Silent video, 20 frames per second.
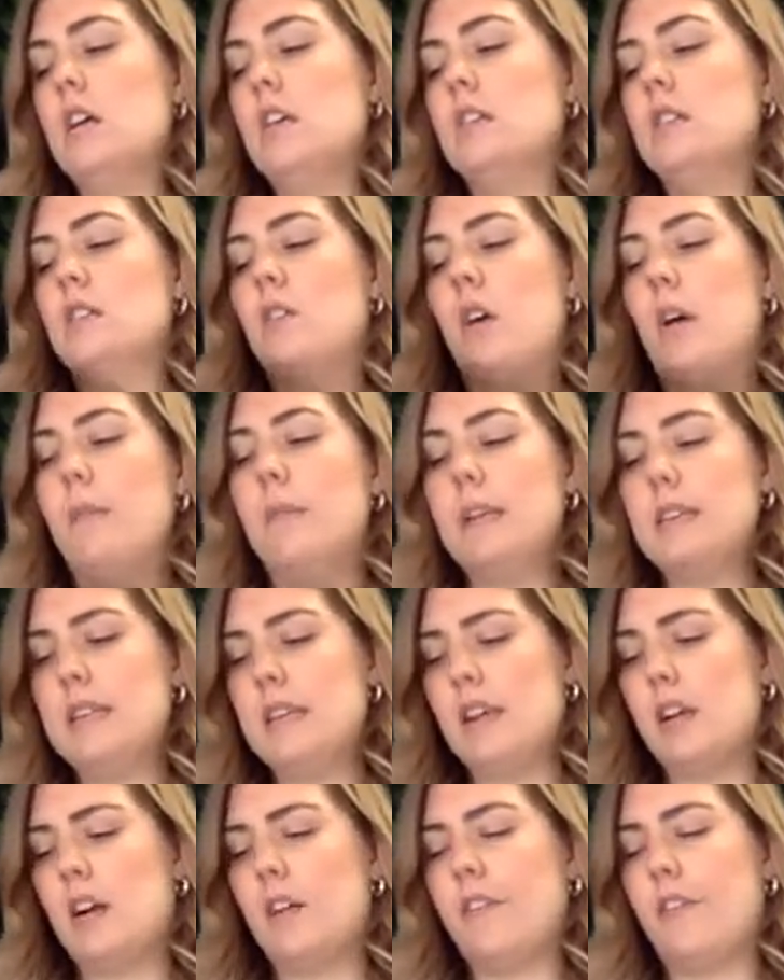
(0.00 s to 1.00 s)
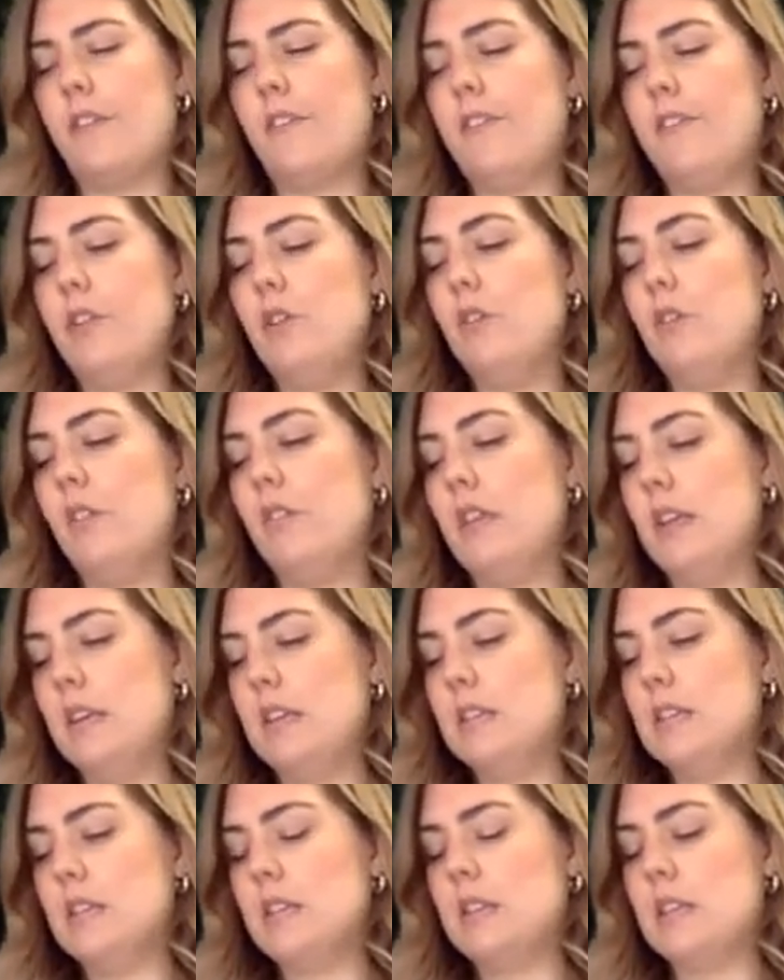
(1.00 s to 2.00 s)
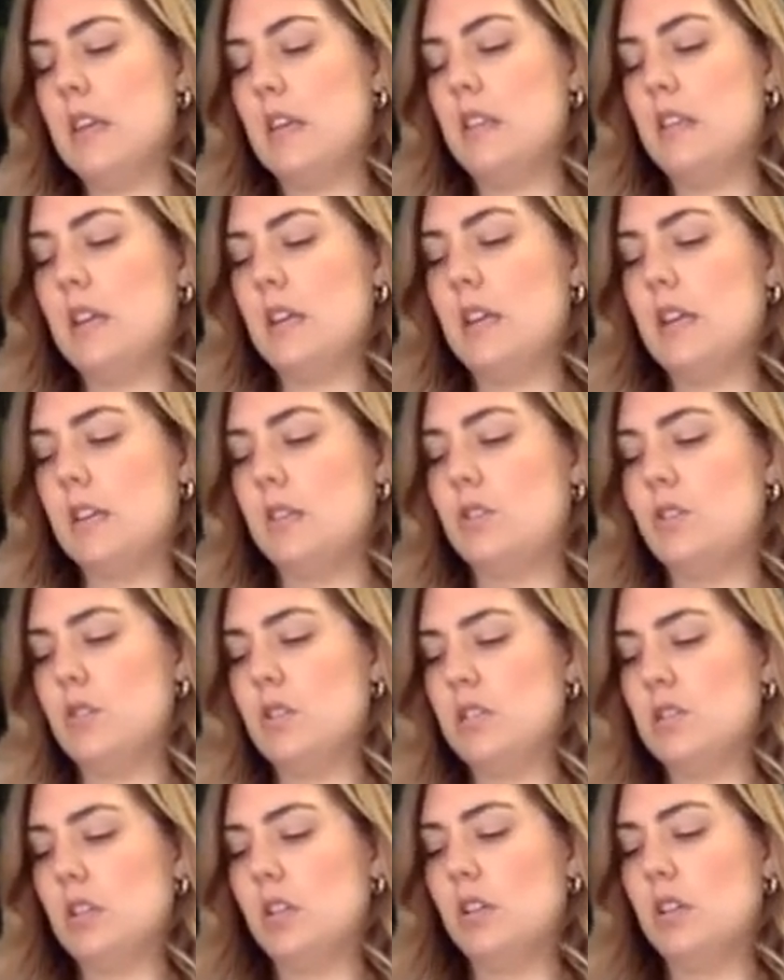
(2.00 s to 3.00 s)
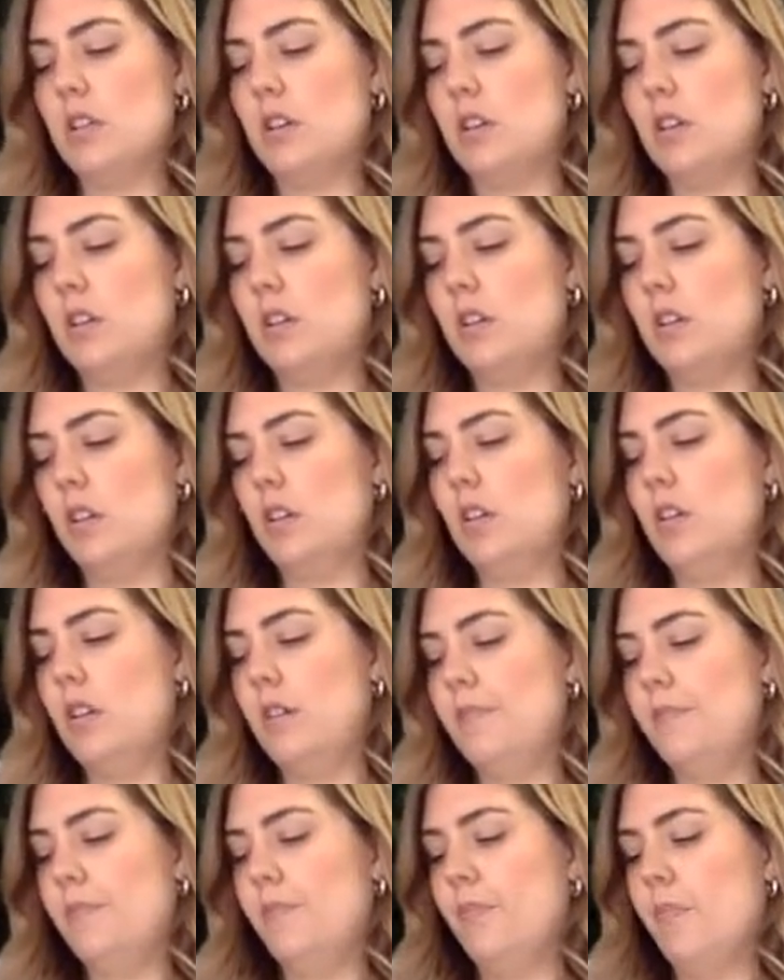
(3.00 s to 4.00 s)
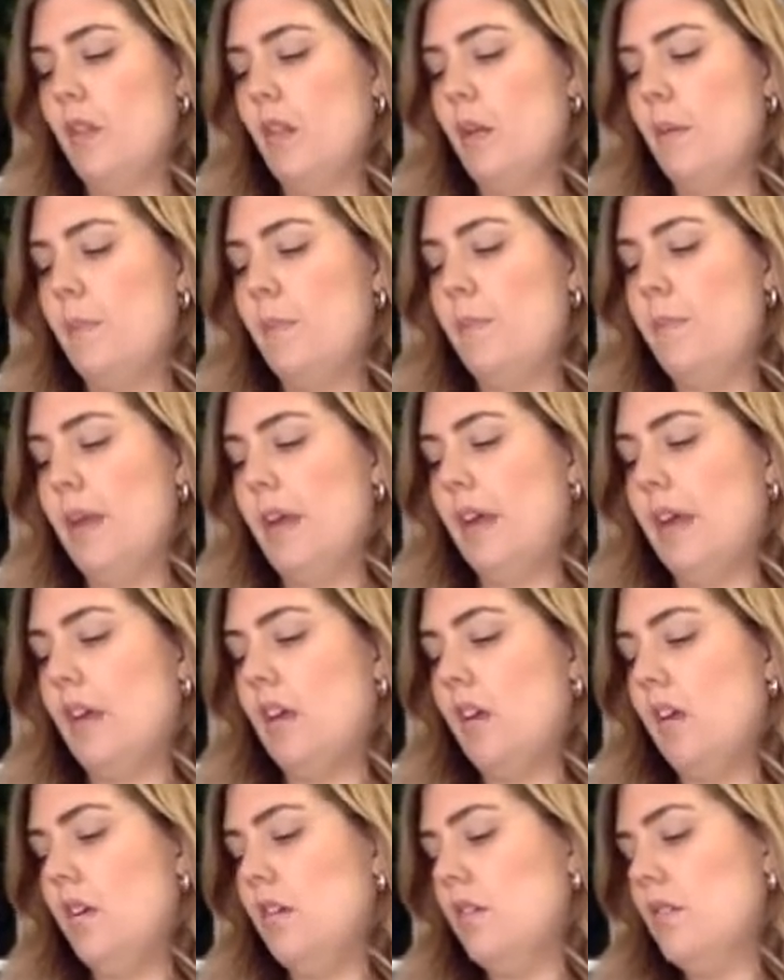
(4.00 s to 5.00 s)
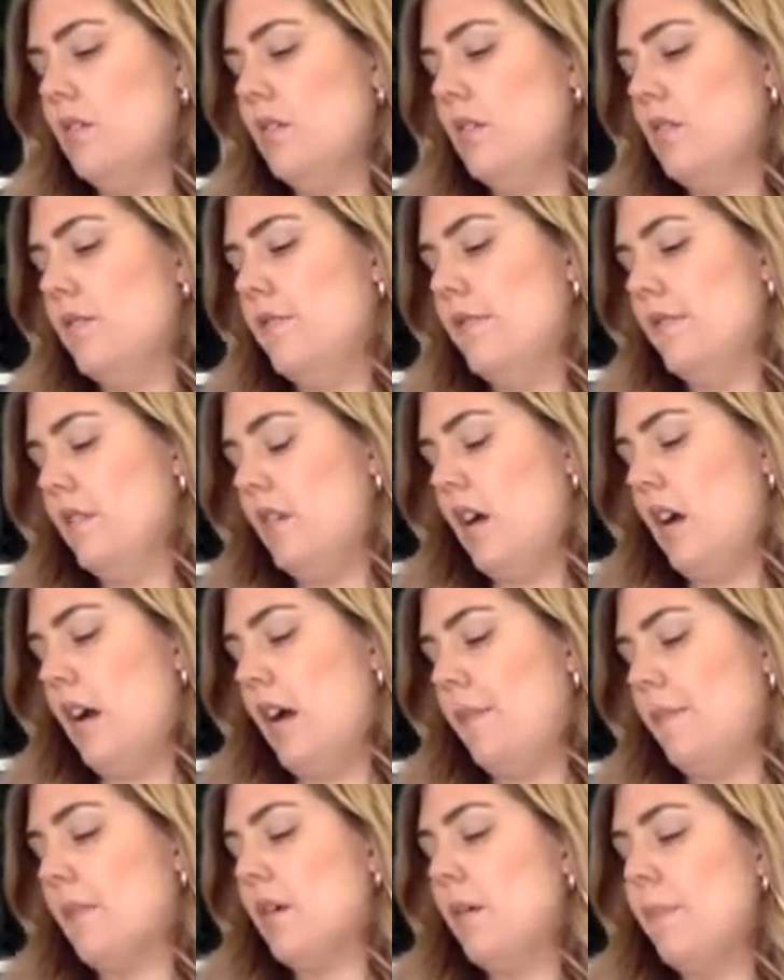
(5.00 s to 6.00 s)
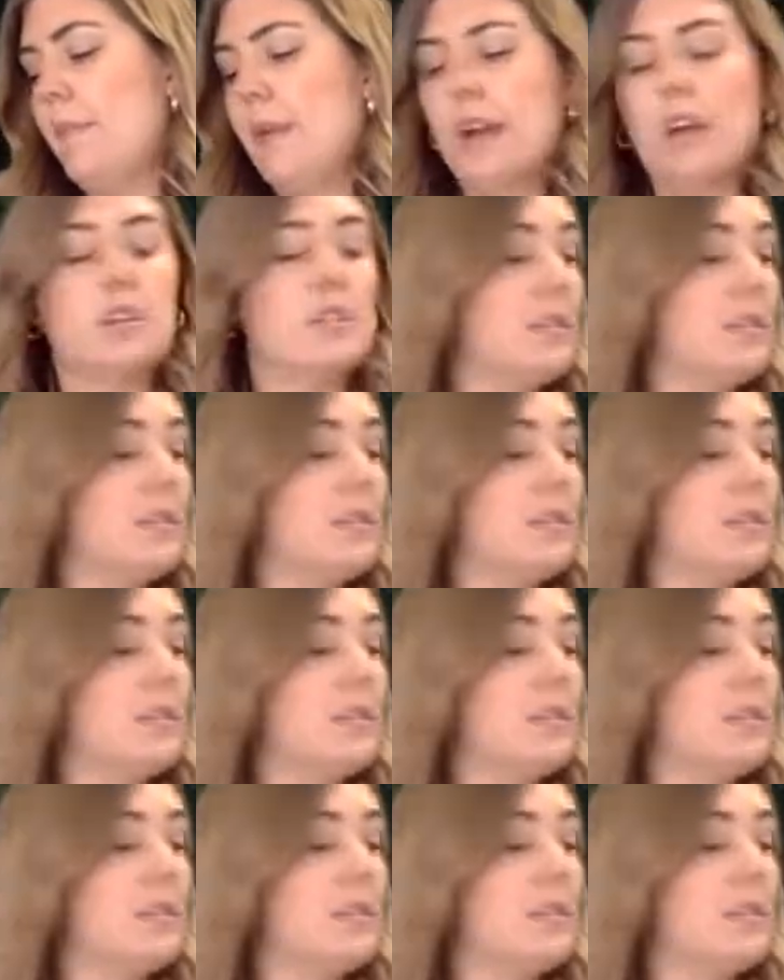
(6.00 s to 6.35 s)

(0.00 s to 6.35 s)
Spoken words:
So I'm going to take off a few of these because I think it's just a little big compared